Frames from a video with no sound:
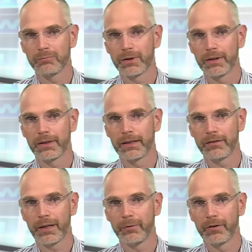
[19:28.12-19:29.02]
an
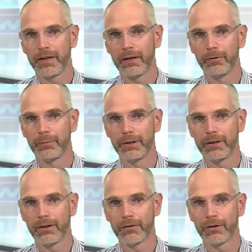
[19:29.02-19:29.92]
example of that would
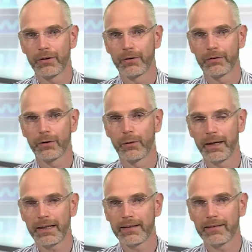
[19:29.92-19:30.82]
be also a slow
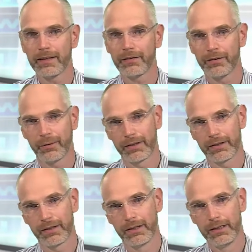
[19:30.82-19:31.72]
backend test, where
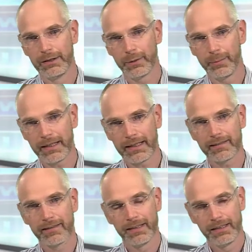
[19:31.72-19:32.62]
your
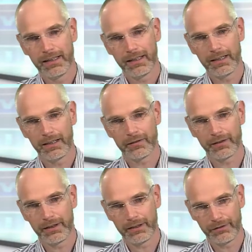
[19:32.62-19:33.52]
backend of
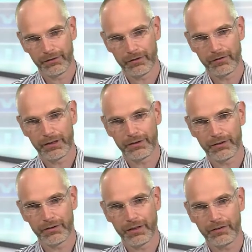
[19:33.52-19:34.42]
the server that
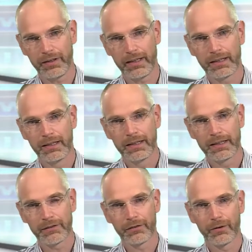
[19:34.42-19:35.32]
you're testing
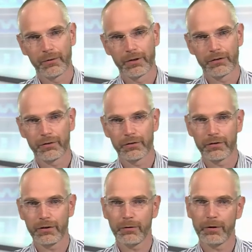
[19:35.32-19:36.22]
gets slower and slower and
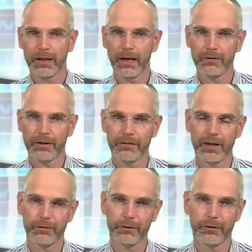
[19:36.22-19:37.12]
slower, and how does that